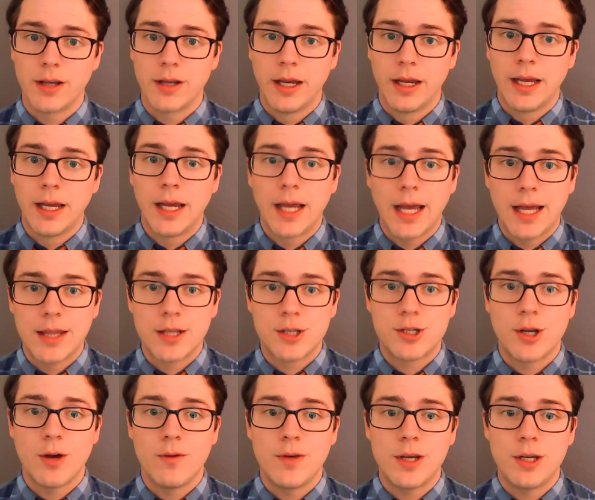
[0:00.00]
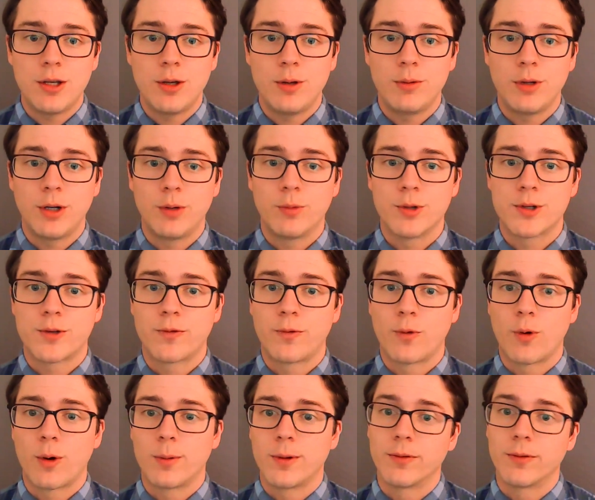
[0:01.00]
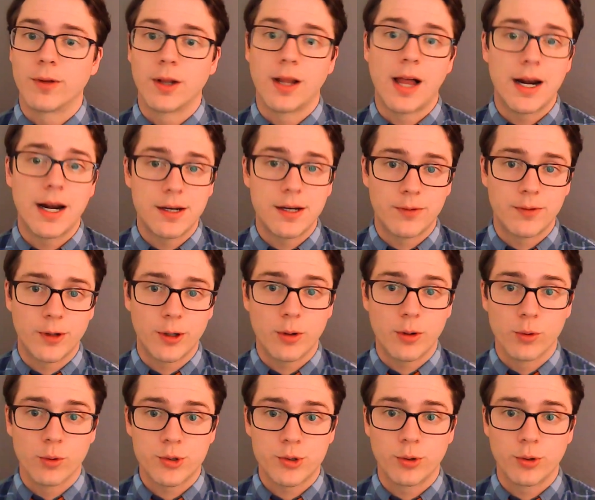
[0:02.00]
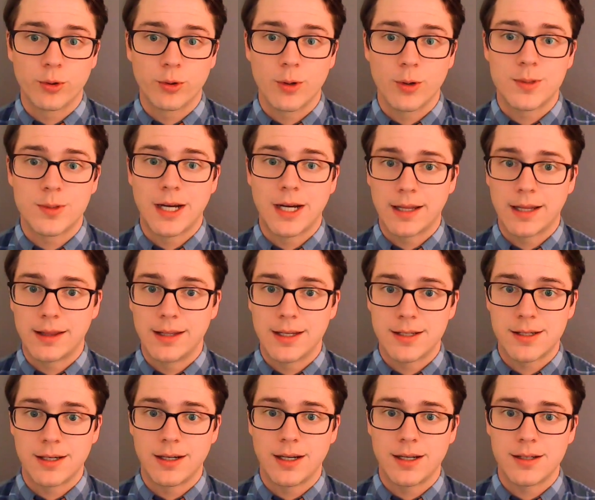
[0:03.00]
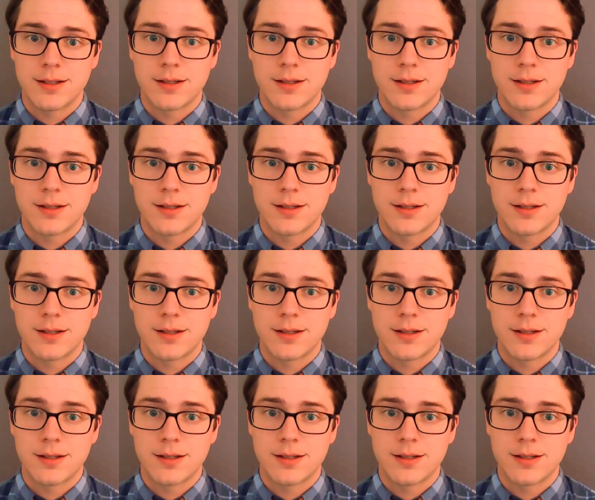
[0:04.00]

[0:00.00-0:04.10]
And the Soviet Union was formed of a lot of different cultural groups and ethnicities.